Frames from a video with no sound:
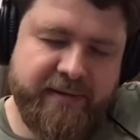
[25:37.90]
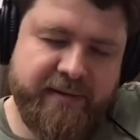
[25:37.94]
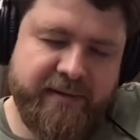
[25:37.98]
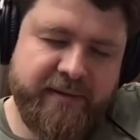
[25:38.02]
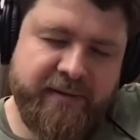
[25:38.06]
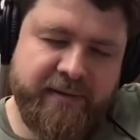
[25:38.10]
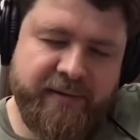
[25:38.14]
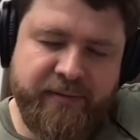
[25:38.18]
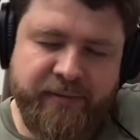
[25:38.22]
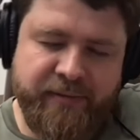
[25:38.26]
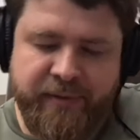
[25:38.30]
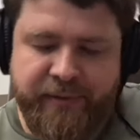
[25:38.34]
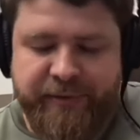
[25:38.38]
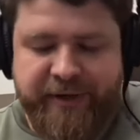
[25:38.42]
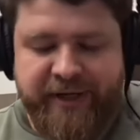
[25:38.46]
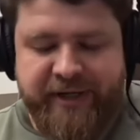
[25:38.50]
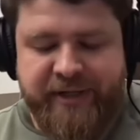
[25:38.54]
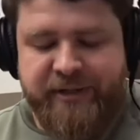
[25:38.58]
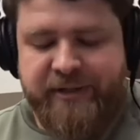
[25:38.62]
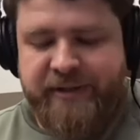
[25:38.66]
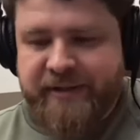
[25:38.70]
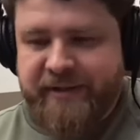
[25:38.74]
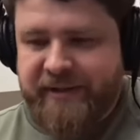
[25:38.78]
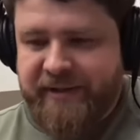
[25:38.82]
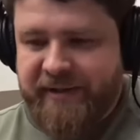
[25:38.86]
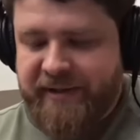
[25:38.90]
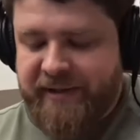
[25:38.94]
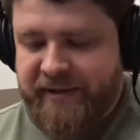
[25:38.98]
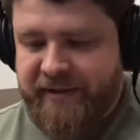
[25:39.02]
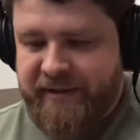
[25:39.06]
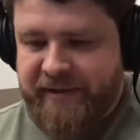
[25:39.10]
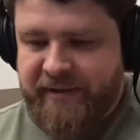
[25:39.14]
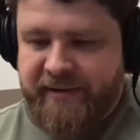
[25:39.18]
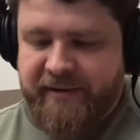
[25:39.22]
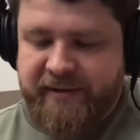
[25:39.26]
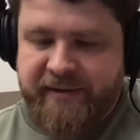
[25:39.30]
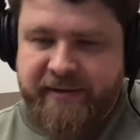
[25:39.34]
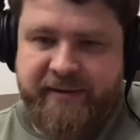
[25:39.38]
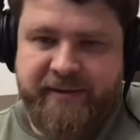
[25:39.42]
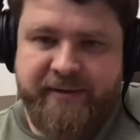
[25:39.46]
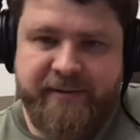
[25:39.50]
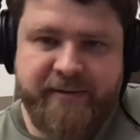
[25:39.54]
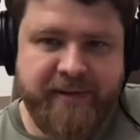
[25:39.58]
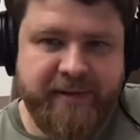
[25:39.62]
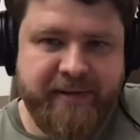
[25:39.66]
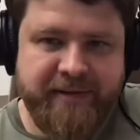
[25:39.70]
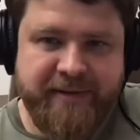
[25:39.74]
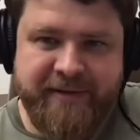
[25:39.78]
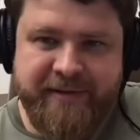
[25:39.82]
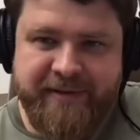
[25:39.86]
directions like
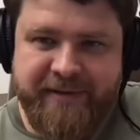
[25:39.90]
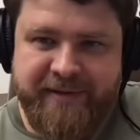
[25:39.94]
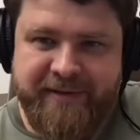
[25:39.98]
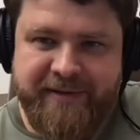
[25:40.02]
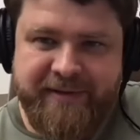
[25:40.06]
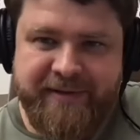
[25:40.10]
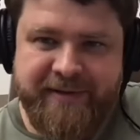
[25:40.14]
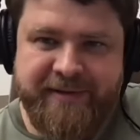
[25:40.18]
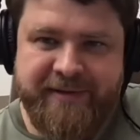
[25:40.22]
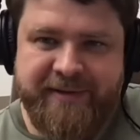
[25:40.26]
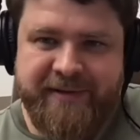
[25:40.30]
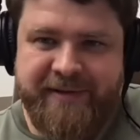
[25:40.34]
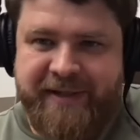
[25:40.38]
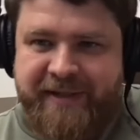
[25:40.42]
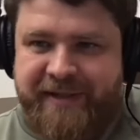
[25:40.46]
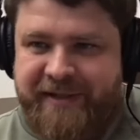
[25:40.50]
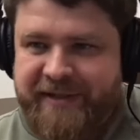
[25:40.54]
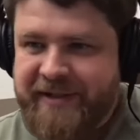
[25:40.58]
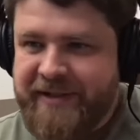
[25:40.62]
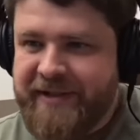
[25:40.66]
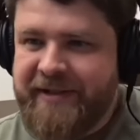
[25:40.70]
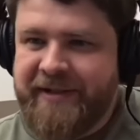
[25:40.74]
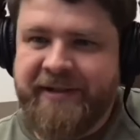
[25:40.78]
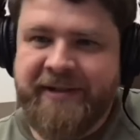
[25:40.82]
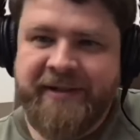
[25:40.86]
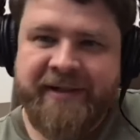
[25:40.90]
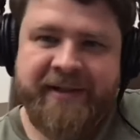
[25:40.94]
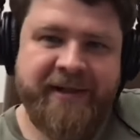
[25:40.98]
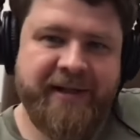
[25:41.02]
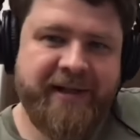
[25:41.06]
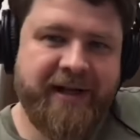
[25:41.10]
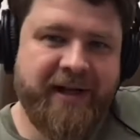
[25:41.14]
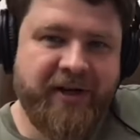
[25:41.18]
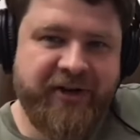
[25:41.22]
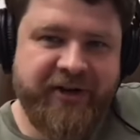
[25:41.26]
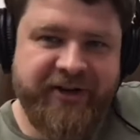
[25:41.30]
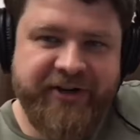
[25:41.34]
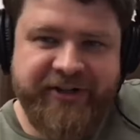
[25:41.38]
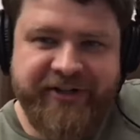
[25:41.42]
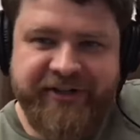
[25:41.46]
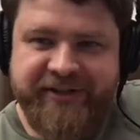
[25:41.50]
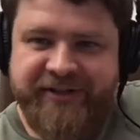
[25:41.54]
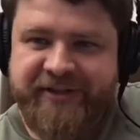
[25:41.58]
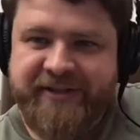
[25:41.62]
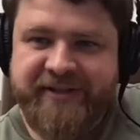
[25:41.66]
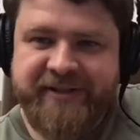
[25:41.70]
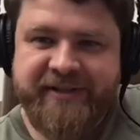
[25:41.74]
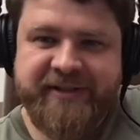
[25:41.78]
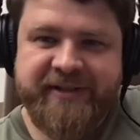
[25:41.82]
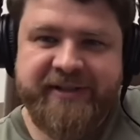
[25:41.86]
city, art,
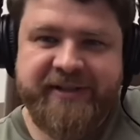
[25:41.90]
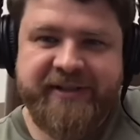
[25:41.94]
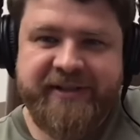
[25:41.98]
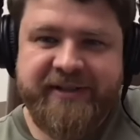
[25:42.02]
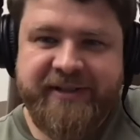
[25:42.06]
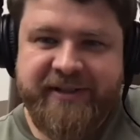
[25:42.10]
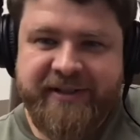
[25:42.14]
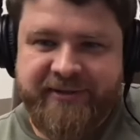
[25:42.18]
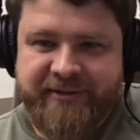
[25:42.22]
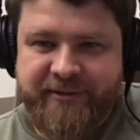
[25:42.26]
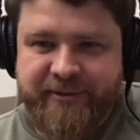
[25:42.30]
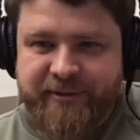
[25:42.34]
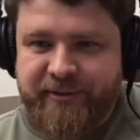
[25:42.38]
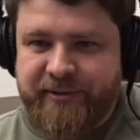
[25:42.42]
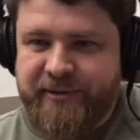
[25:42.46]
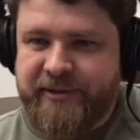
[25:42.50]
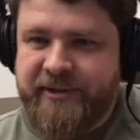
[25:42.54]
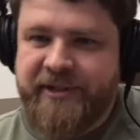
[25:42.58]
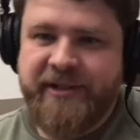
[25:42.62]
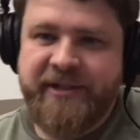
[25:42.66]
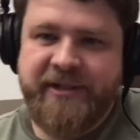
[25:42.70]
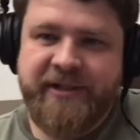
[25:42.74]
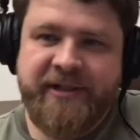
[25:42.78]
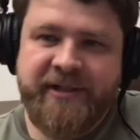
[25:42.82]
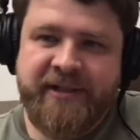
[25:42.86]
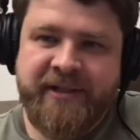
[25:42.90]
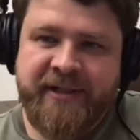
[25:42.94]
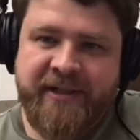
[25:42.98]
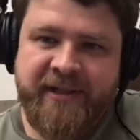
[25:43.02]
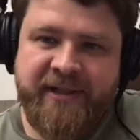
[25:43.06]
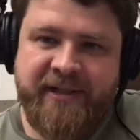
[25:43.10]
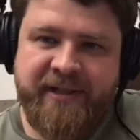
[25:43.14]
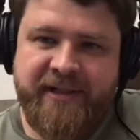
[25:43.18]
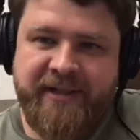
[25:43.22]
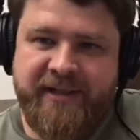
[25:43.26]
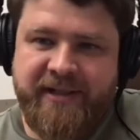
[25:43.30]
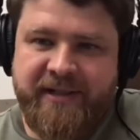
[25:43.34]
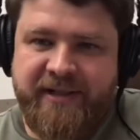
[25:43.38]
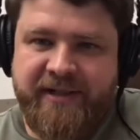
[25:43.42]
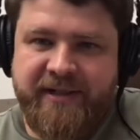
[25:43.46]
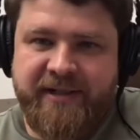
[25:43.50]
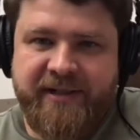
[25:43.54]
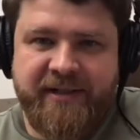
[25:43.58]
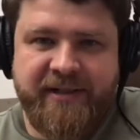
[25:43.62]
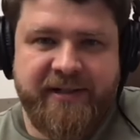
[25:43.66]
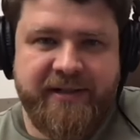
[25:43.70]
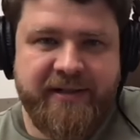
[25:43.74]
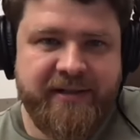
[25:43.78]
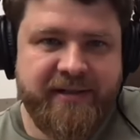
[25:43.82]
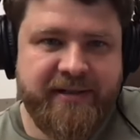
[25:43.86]
technology,
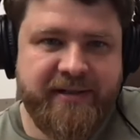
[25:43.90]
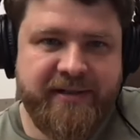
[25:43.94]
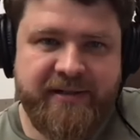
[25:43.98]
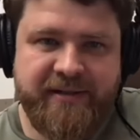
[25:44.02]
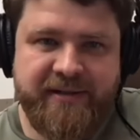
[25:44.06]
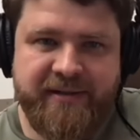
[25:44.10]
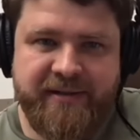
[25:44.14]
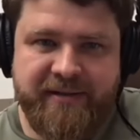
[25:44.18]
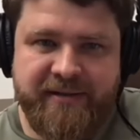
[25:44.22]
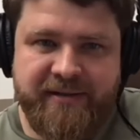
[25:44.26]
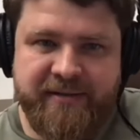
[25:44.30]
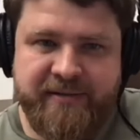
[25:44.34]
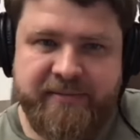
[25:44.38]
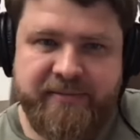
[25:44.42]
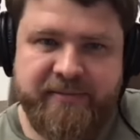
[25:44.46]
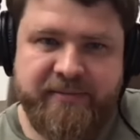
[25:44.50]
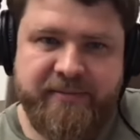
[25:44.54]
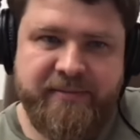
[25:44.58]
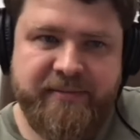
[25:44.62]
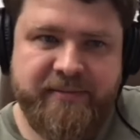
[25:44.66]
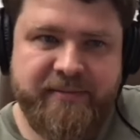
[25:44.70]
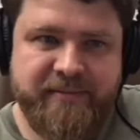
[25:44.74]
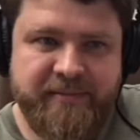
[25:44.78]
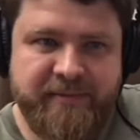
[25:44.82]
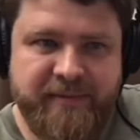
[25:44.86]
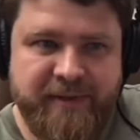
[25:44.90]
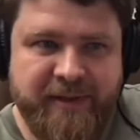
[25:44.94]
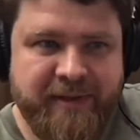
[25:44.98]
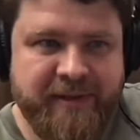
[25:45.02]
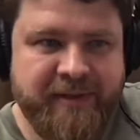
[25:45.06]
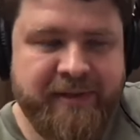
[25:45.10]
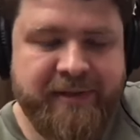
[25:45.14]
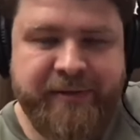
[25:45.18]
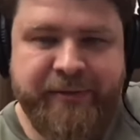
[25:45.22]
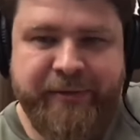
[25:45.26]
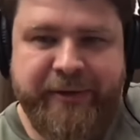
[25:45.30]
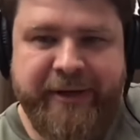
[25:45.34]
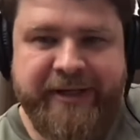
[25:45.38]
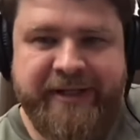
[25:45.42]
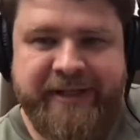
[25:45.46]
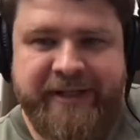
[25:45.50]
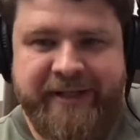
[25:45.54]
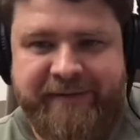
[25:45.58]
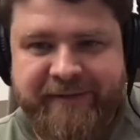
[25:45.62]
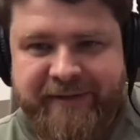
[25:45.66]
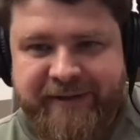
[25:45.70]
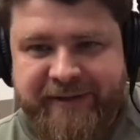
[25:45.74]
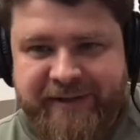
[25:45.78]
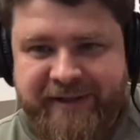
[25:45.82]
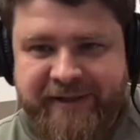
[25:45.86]
like
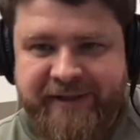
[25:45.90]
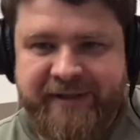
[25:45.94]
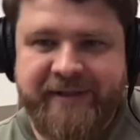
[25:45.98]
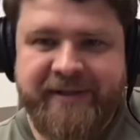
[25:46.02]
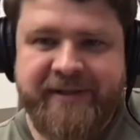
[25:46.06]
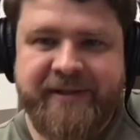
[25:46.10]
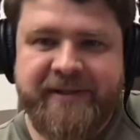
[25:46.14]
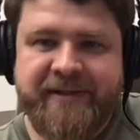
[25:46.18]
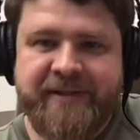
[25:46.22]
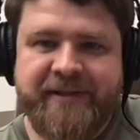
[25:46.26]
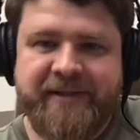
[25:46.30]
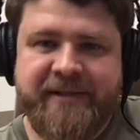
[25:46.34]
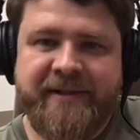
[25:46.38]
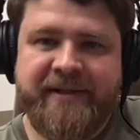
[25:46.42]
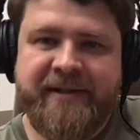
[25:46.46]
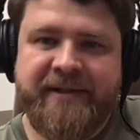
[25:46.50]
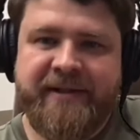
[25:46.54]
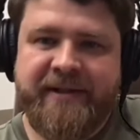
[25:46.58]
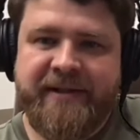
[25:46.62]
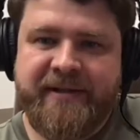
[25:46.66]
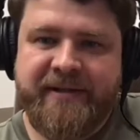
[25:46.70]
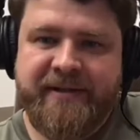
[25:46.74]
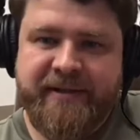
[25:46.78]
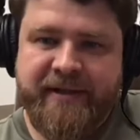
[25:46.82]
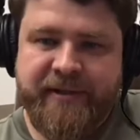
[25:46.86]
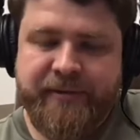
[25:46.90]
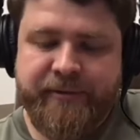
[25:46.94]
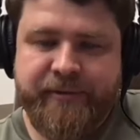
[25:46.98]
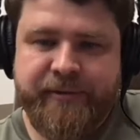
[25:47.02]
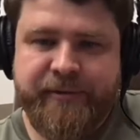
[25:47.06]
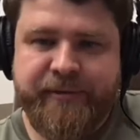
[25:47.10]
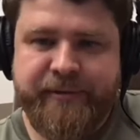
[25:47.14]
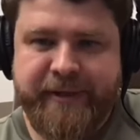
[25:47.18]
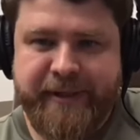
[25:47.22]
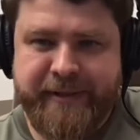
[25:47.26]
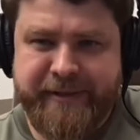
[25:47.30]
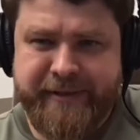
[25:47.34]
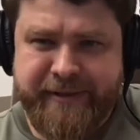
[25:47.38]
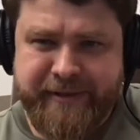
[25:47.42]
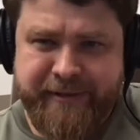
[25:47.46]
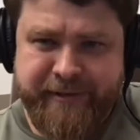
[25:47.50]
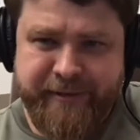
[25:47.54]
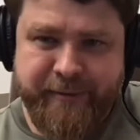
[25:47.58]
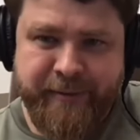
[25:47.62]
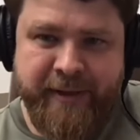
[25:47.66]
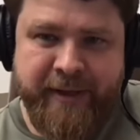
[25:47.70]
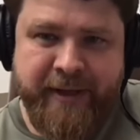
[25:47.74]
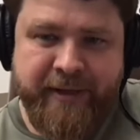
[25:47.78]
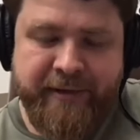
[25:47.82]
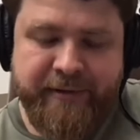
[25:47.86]
creativity, etc. So
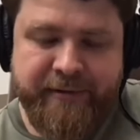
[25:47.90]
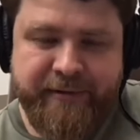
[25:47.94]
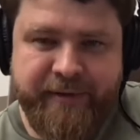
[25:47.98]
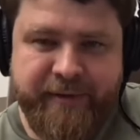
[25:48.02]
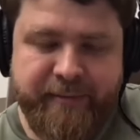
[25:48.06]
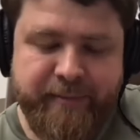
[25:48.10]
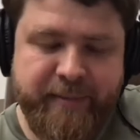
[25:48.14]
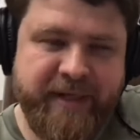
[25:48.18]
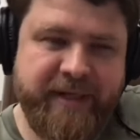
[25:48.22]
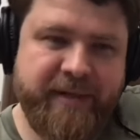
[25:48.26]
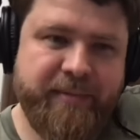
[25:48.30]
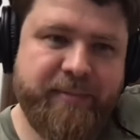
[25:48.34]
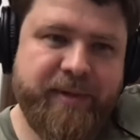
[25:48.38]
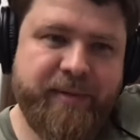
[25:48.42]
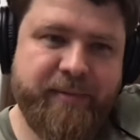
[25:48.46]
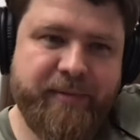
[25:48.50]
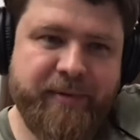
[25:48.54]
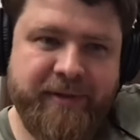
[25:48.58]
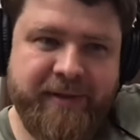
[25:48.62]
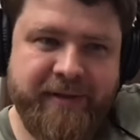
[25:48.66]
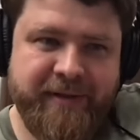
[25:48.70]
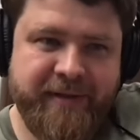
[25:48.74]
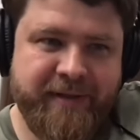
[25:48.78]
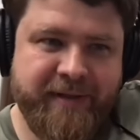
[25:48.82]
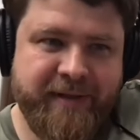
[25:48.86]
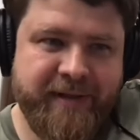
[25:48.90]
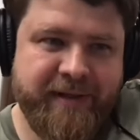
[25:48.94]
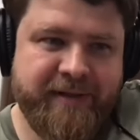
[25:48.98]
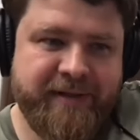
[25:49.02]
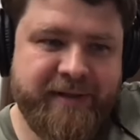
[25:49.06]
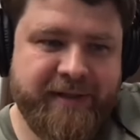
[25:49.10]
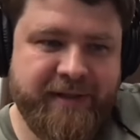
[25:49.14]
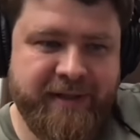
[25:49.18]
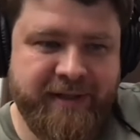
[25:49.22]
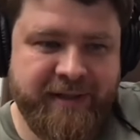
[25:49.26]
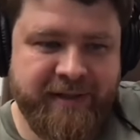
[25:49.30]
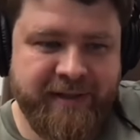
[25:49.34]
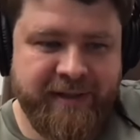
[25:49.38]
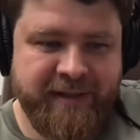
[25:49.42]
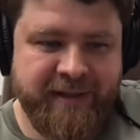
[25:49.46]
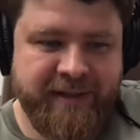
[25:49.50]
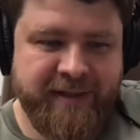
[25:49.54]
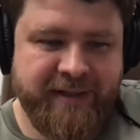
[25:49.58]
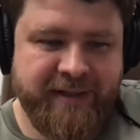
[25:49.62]
there are many people that are